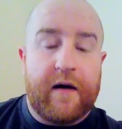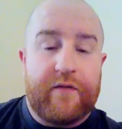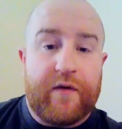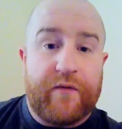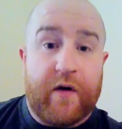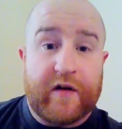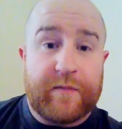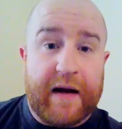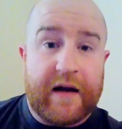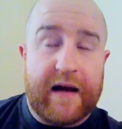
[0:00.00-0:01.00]
from
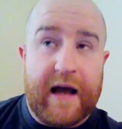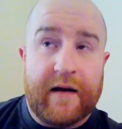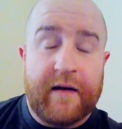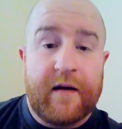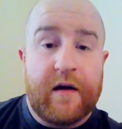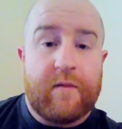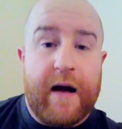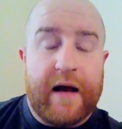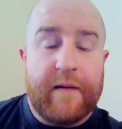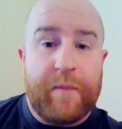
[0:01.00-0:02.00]
Forest Bank again,
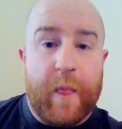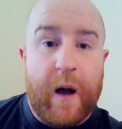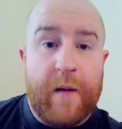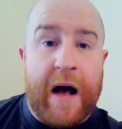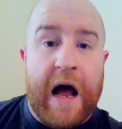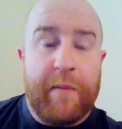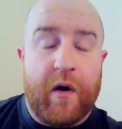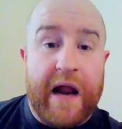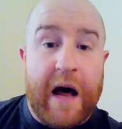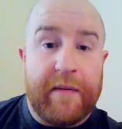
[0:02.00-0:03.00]
right, I
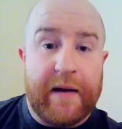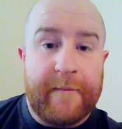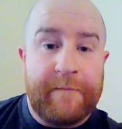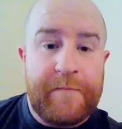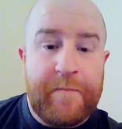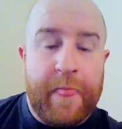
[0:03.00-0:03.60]
put an app in